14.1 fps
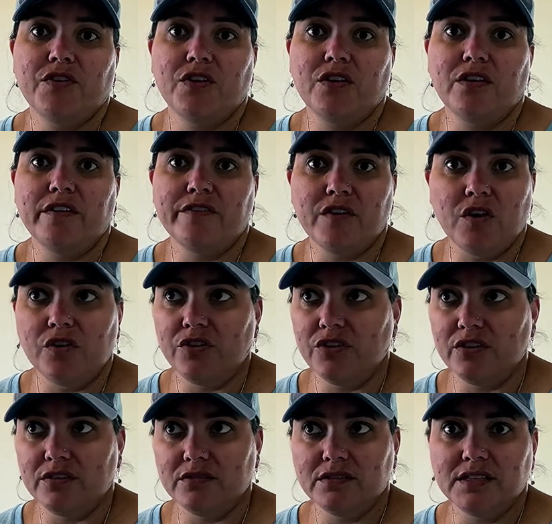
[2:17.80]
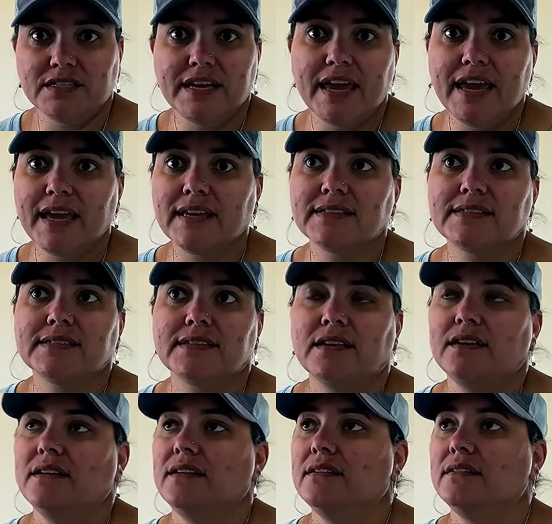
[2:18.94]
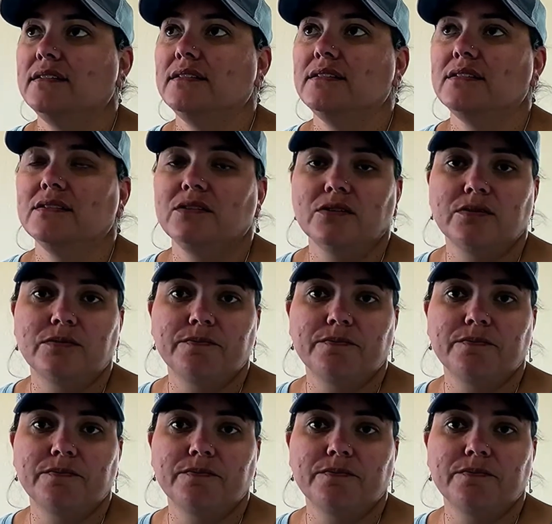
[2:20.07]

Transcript: all the tanks and the